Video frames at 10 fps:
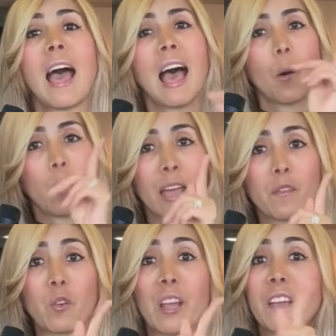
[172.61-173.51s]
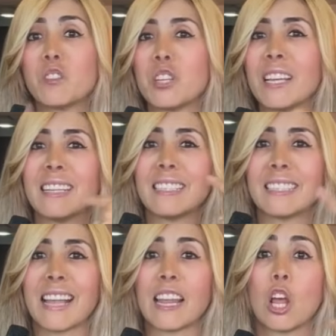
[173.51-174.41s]
However, if she
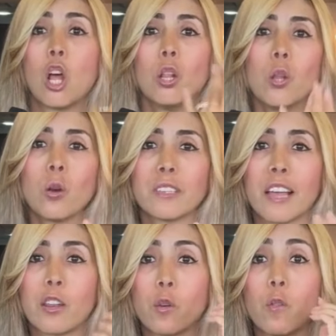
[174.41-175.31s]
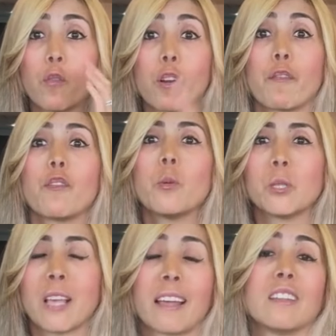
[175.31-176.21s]
instead looks at you for a few
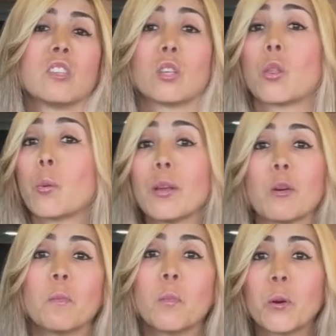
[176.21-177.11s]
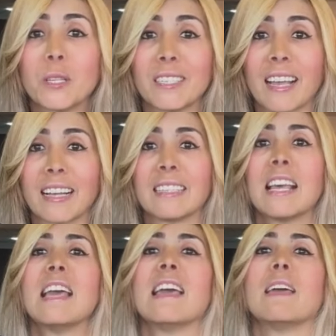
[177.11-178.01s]
seconds, 3 or more seconds,
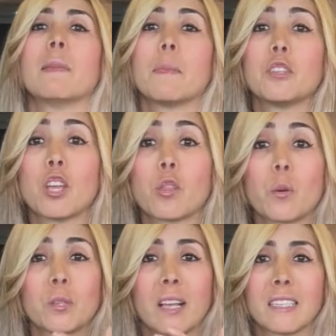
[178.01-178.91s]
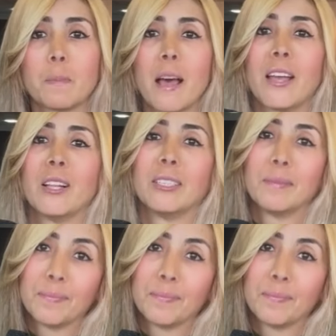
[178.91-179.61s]
and maybe she throws a smile